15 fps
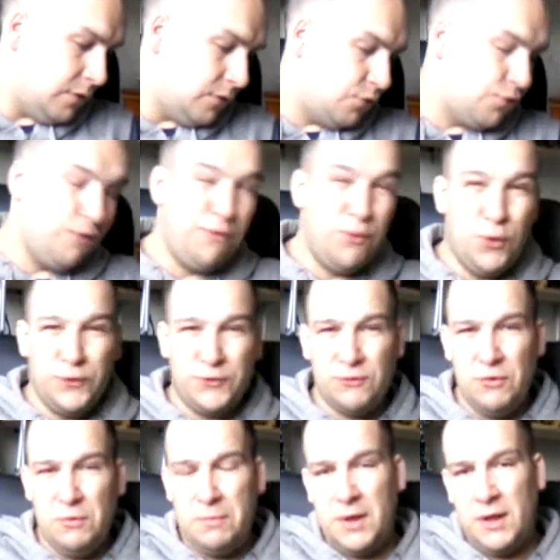The Gulf Wars
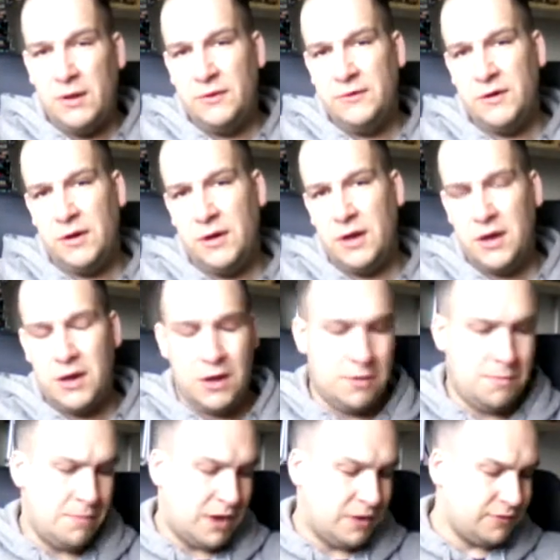group build,
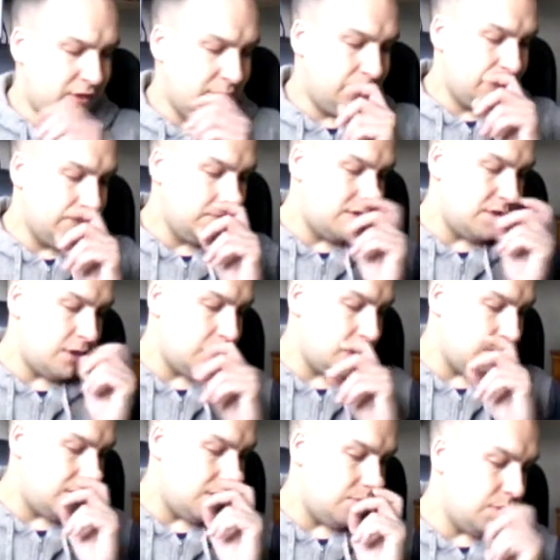massive
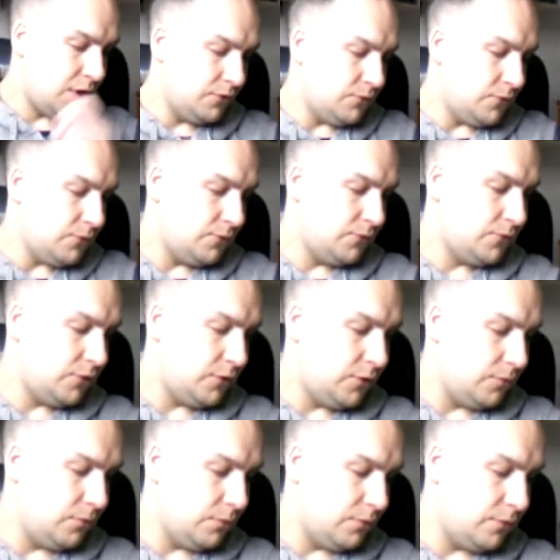well done
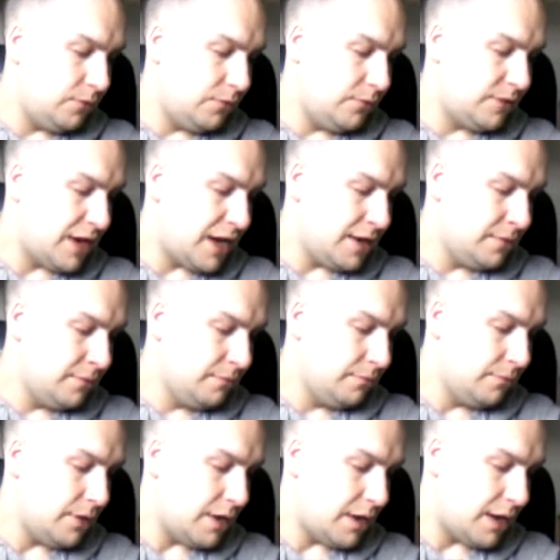to Dan
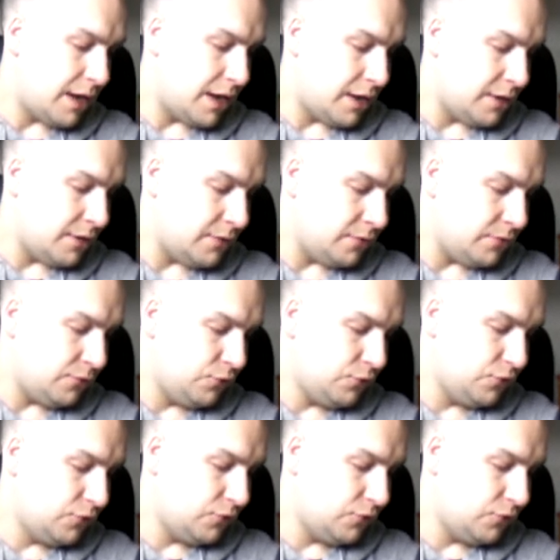and